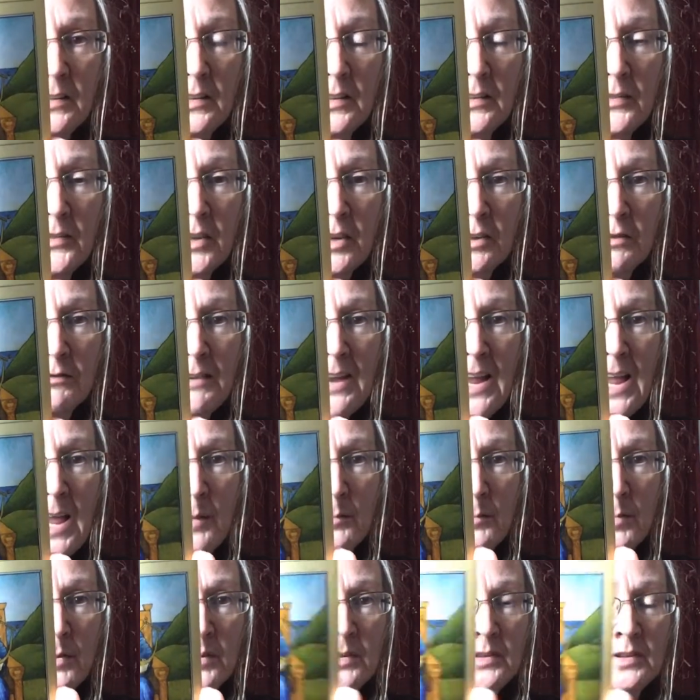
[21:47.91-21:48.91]
the
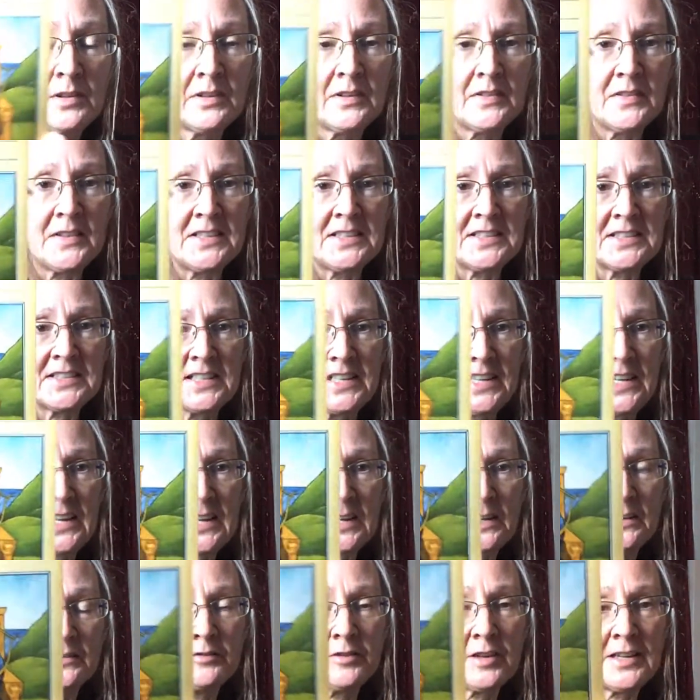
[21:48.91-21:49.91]
crab, this
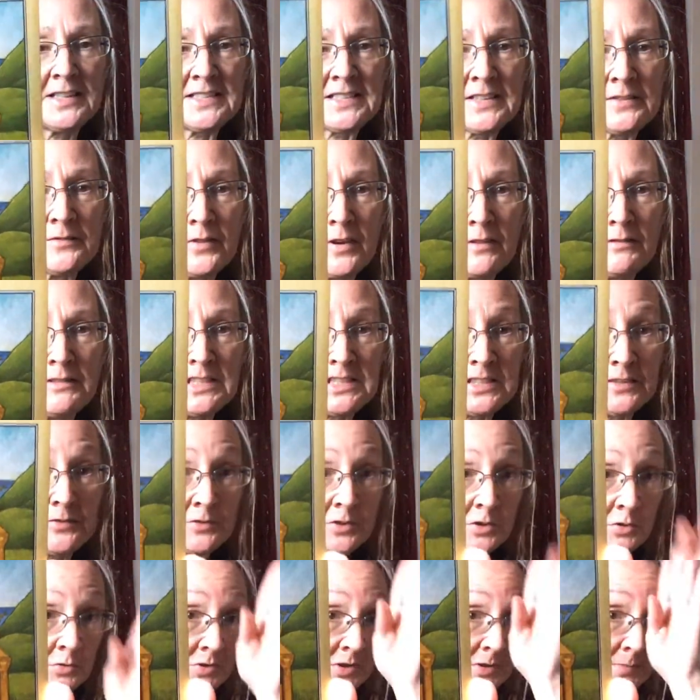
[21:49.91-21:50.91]
king finds it very
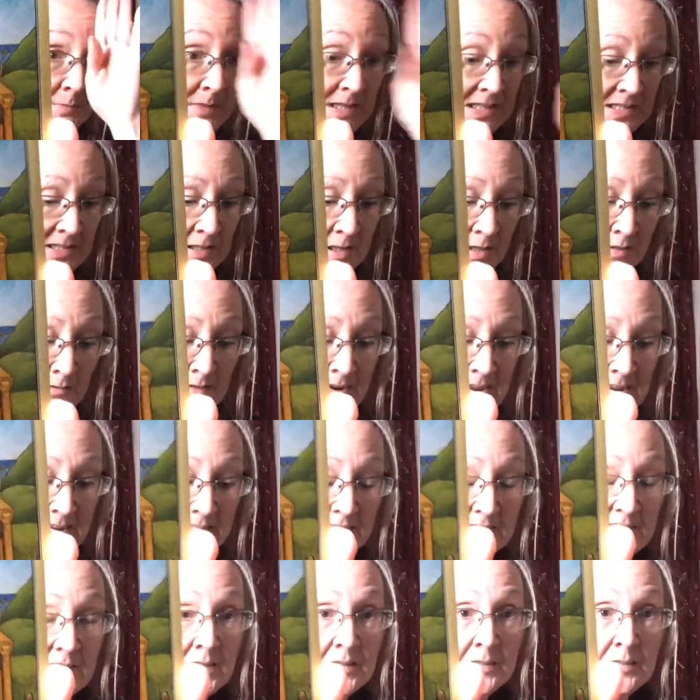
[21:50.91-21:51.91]
difficult to be
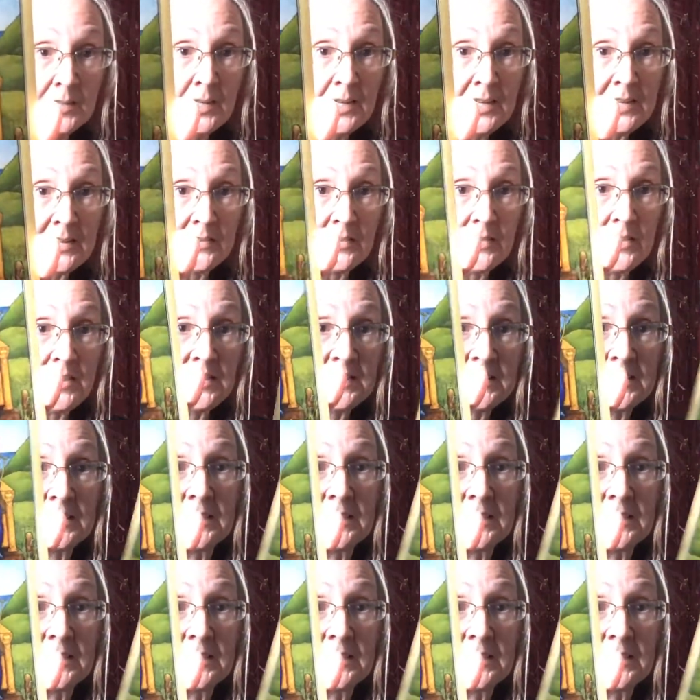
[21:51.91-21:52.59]
direct. Unlike this